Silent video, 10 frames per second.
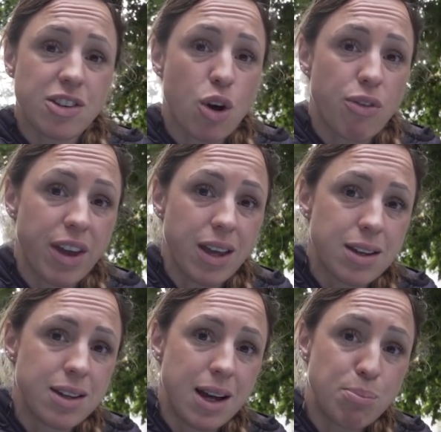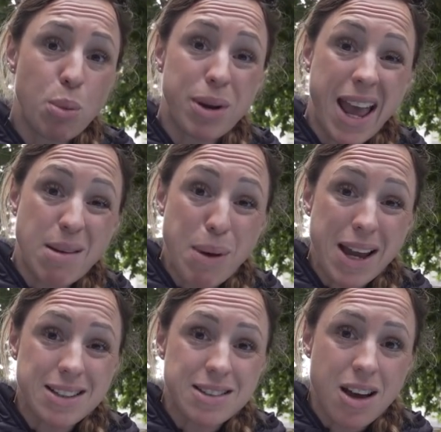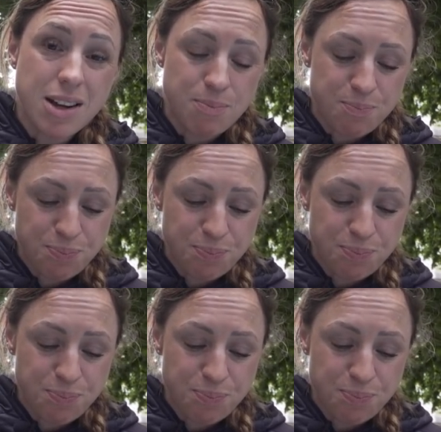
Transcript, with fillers: this coffee and probably head back inside.